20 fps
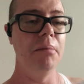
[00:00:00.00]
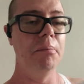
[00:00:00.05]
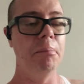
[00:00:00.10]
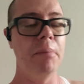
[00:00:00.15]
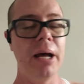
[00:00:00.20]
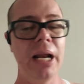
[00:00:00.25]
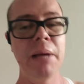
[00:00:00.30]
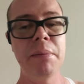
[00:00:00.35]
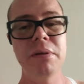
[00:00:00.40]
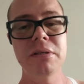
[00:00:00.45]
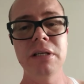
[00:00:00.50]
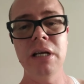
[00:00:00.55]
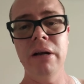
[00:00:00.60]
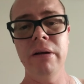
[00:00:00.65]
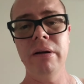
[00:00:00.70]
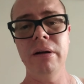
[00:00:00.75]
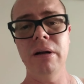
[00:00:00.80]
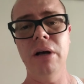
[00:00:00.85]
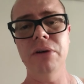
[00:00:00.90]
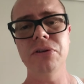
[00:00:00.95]
My name is
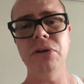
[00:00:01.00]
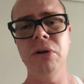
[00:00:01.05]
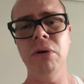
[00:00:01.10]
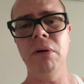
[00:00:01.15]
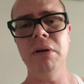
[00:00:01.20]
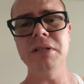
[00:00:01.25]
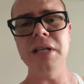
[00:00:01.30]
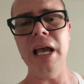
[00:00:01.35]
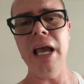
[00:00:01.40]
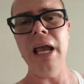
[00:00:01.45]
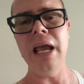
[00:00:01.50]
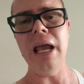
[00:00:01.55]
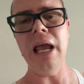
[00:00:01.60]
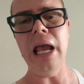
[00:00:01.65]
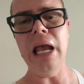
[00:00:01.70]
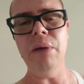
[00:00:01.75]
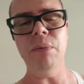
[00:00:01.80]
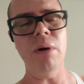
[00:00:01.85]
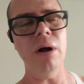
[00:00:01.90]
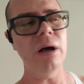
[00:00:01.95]
Aaron, also known as
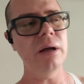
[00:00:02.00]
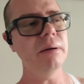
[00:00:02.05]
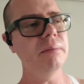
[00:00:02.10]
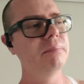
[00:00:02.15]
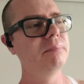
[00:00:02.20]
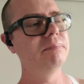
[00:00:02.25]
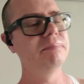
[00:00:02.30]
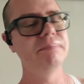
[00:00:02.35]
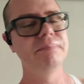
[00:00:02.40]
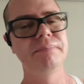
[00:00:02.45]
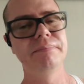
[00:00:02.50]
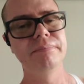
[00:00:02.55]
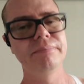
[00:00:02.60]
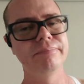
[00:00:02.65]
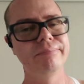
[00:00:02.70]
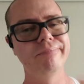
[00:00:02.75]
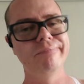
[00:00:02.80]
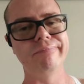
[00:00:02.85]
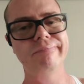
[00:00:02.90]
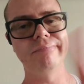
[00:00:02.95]
AA Ron.
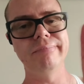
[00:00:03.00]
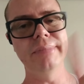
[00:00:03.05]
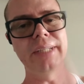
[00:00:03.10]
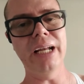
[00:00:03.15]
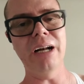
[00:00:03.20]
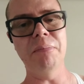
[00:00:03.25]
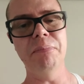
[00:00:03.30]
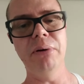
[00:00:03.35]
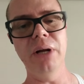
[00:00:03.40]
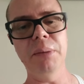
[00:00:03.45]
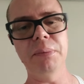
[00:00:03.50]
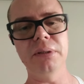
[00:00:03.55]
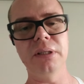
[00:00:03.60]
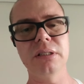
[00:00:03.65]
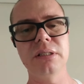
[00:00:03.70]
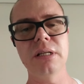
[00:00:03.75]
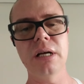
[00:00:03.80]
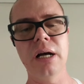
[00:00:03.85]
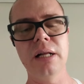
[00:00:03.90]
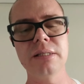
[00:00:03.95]
Now I'll put up with
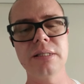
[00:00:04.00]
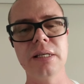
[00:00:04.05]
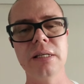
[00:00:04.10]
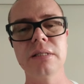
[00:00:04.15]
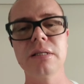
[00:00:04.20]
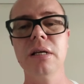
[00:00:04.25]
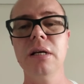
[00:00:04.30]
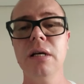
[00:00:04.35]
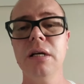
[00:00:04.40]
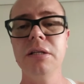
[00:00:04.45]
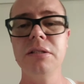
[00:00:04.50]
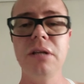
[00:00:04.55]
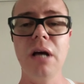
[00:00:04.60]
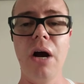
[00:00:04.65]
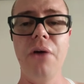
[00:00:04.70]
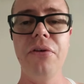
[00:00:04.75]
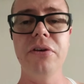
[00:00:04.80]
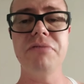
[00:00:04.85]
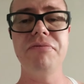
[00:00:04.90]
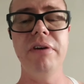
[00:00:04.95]
this nonsense.
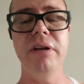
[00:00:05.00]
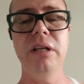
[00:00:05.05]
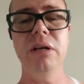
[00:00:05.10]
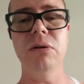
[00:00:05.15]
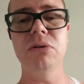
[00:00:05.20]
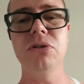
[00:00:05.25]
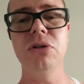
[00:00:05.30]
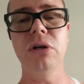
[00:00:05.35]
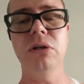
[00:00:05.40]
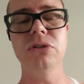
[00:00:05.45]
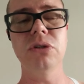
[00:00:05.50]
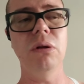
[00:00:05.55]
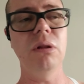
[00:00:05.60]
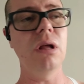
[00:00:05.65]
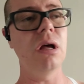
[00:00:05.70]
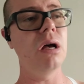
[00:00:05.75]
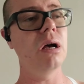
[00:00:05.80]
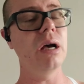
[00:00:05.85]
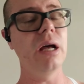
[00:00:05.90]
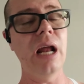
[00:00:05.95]
Sorry this video took so
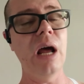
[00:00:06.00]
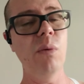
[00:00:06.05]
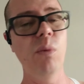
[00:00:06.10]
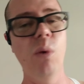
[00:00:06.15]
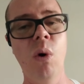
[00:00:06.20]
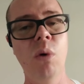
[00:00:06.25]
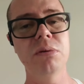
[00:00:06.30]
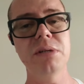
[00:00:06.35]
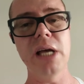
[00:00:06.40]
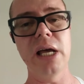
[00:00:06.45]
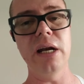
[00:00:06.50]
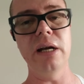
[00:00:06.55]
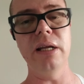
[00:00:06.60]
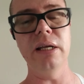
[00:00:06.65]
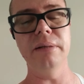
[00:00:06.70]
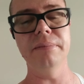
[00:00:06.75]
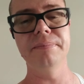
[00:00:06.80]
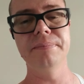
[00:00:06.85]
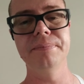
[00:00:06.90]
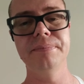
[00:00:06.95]
long, and I won't edit
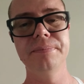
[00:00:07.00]
it.